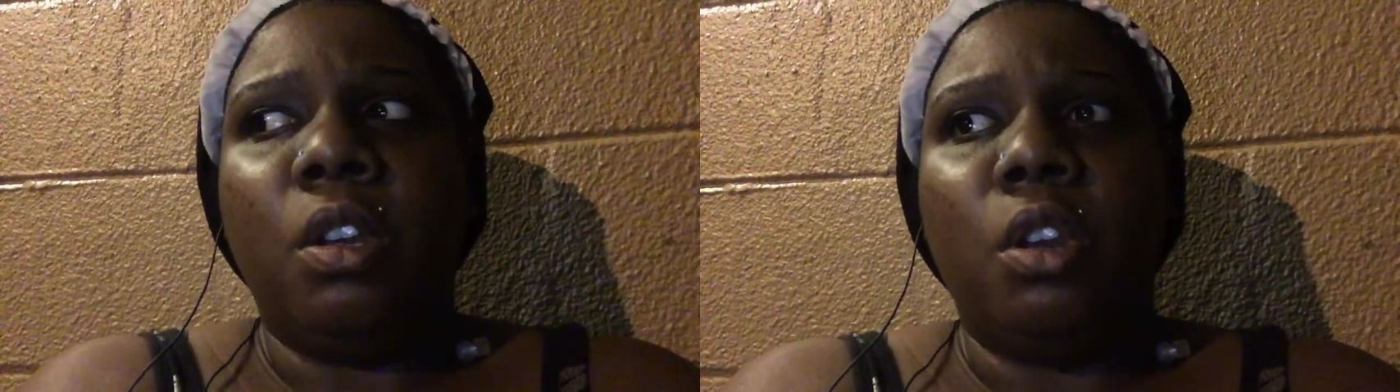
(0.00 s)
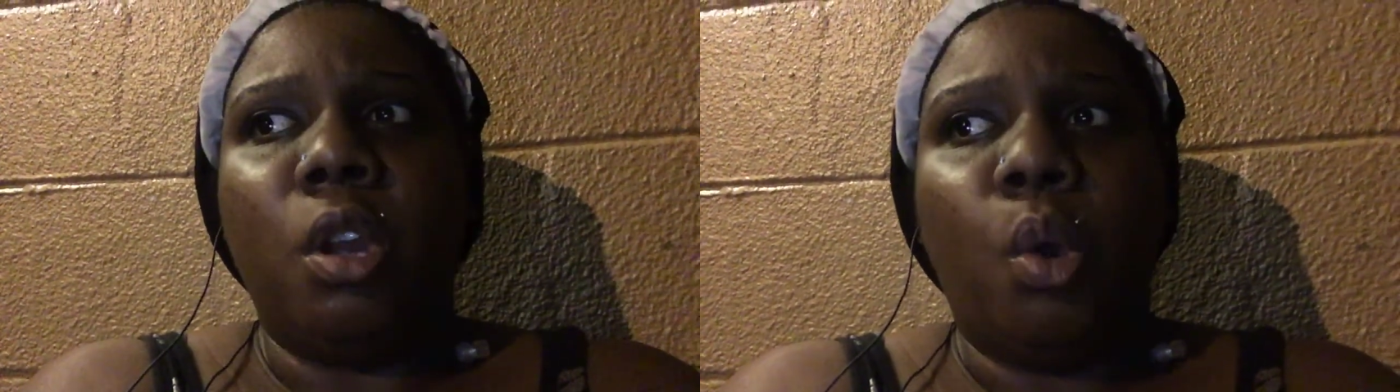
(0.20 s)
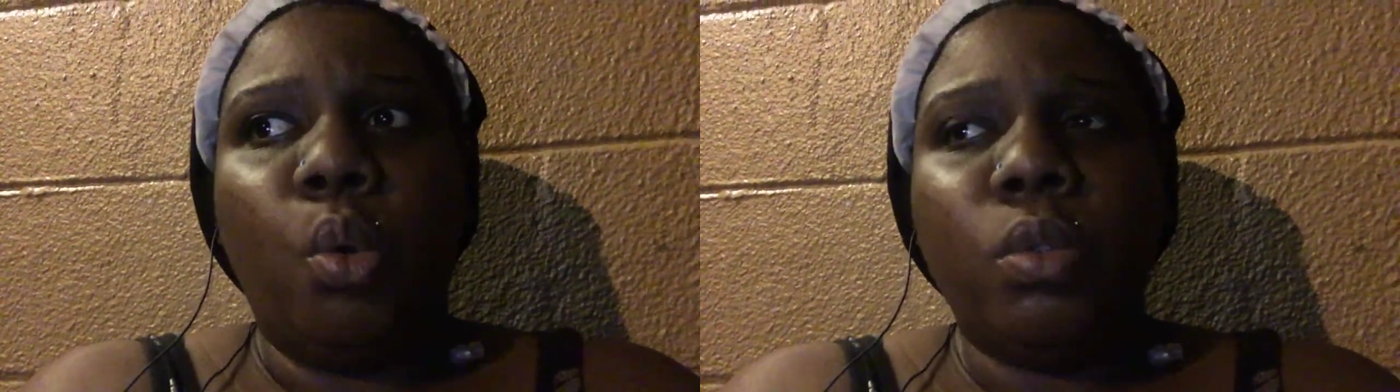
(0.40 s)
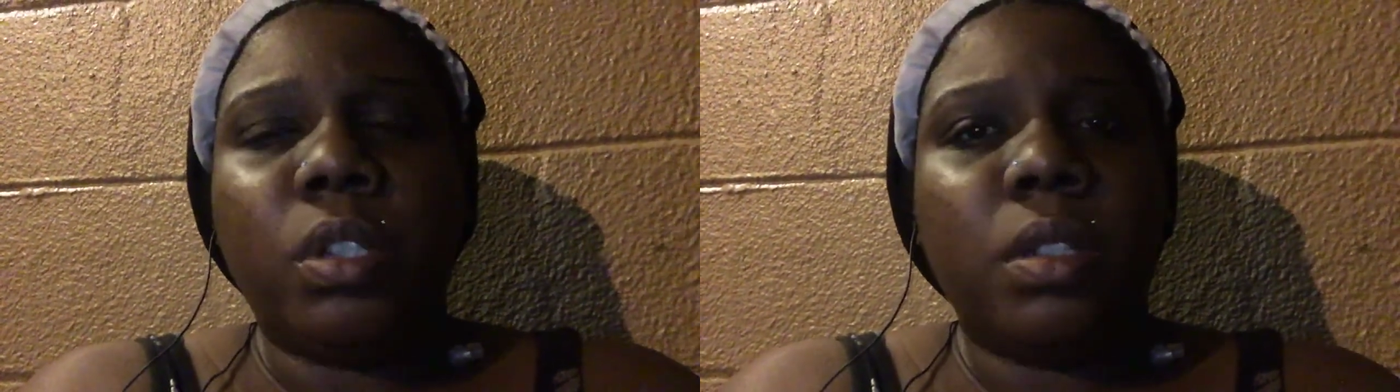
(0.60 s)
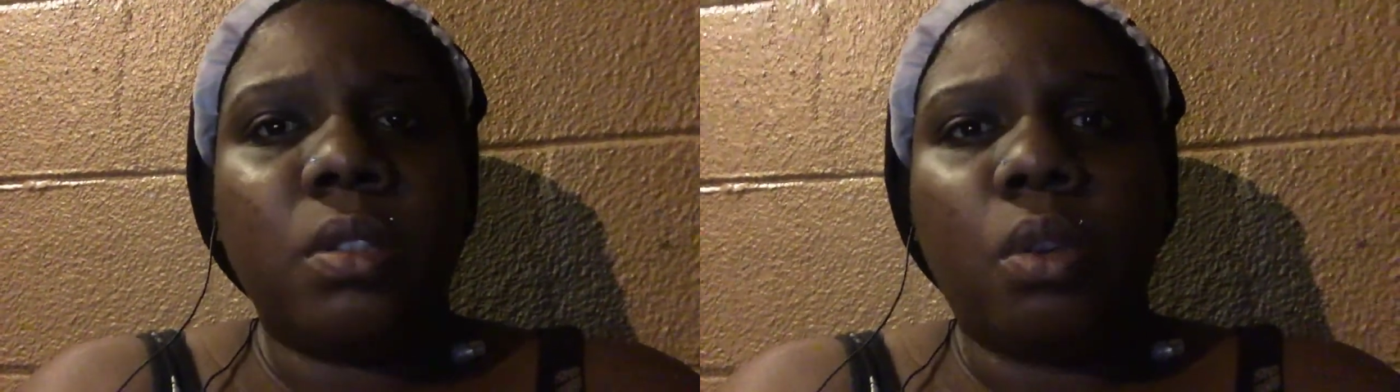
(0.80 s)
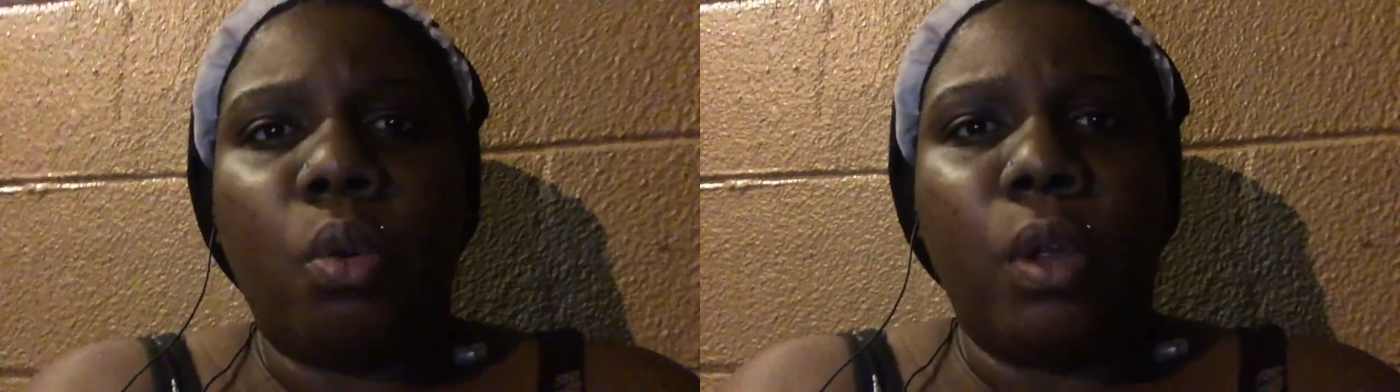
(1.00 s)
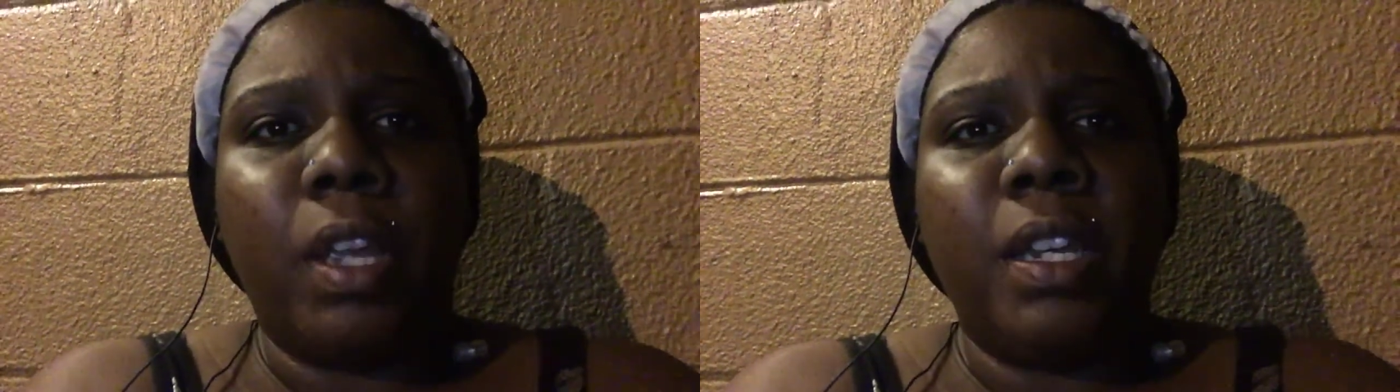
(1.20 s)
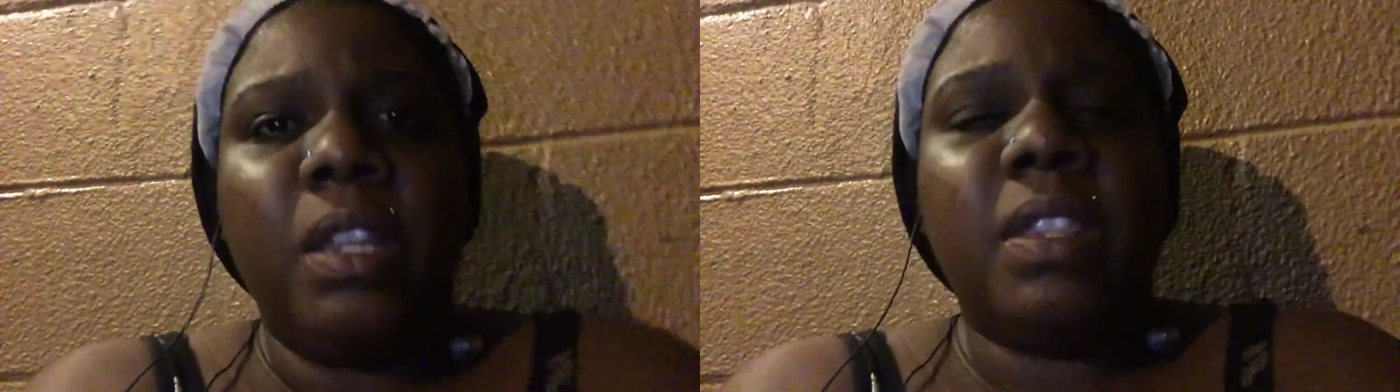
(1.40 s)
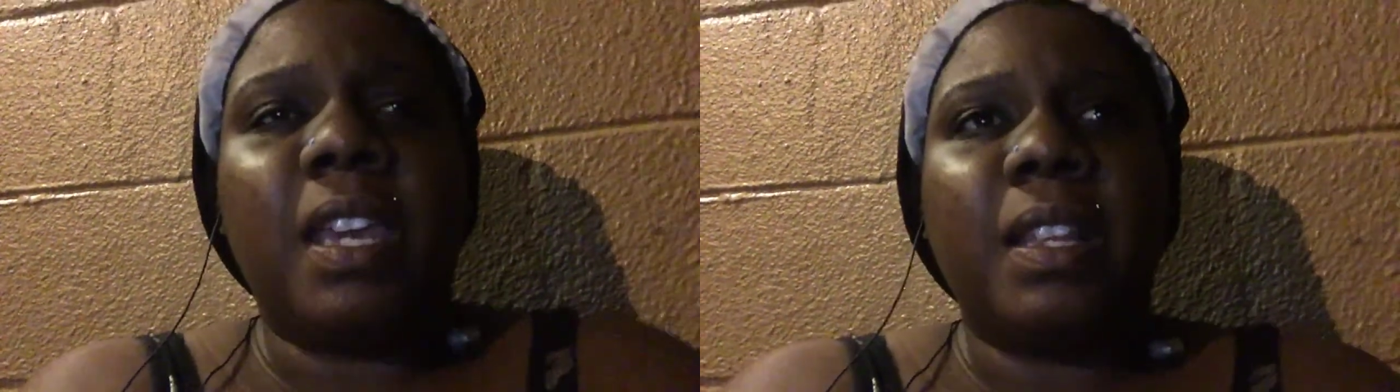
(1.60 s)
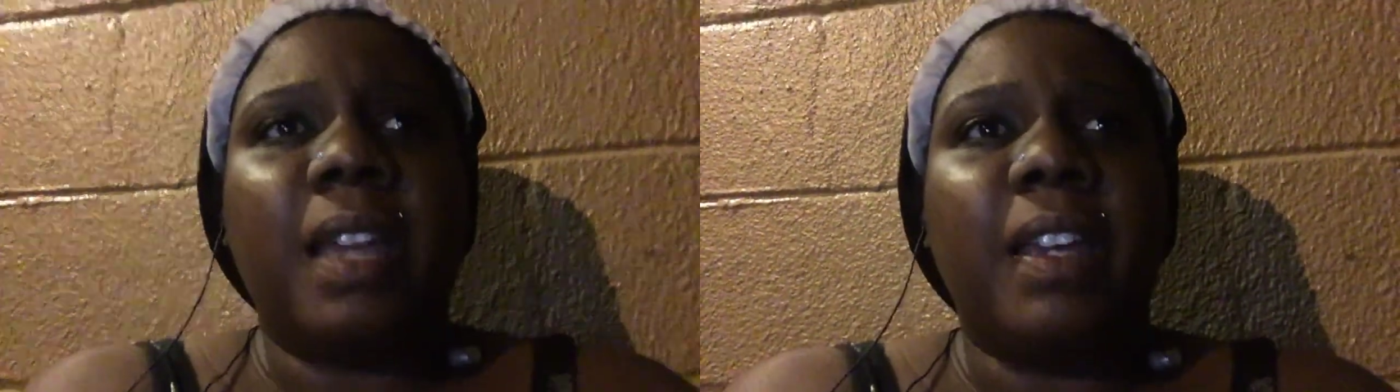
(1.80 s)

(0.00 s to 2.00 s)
notes or anything